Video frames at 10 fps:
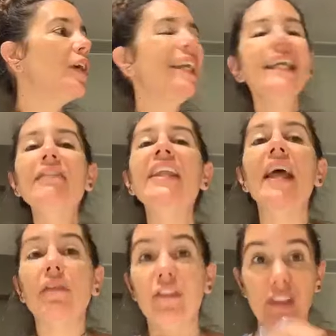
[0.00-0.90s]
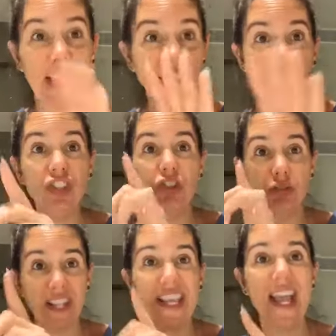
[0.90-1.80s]
even if, let's just
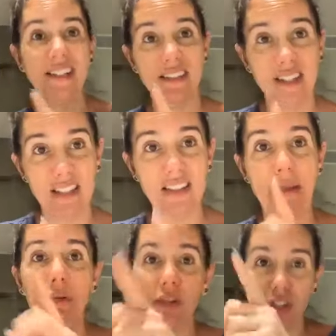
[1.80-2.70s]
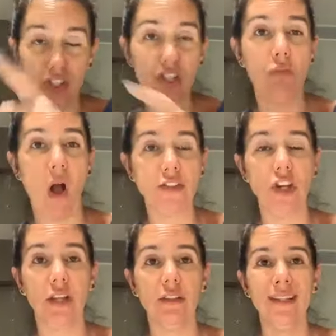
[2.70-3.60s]
use Leanne as an example because she's
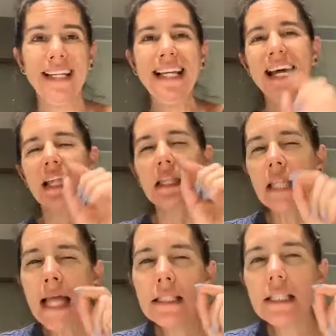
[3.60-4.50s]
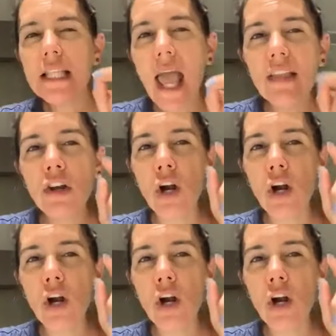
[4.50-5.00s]
watching. Let's say there